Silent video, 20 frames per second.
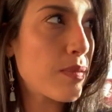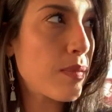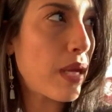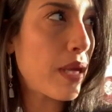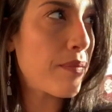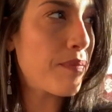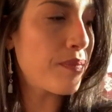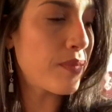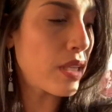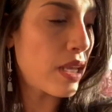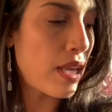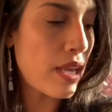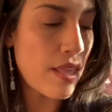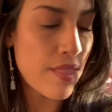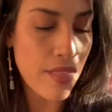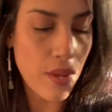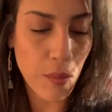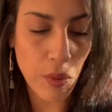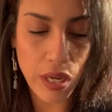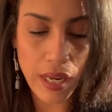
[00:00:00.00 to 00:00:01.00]
But
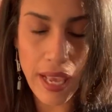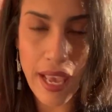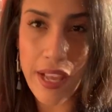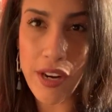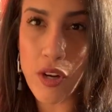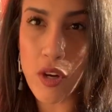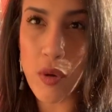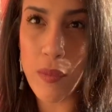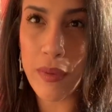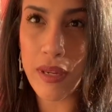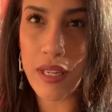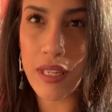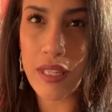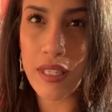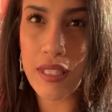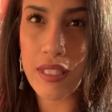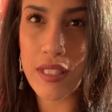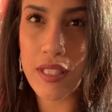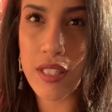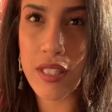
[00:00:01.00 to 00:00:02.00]
then we're gonna head home. It
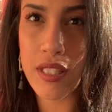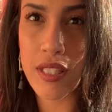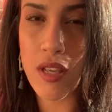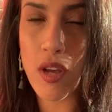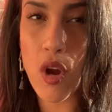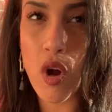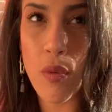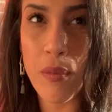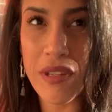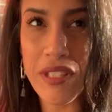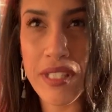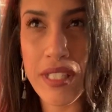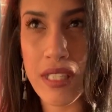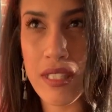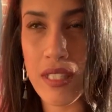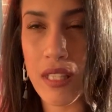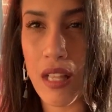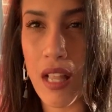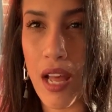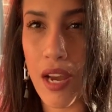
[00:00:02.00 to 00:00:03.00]
is almost 6
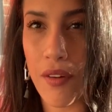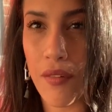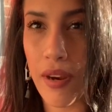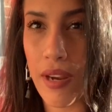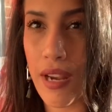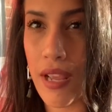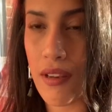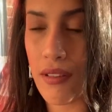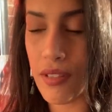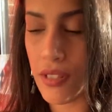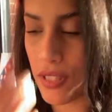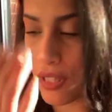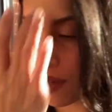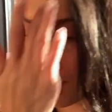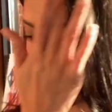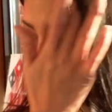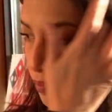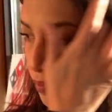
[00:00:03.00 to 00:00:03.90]
o'clock right now, so.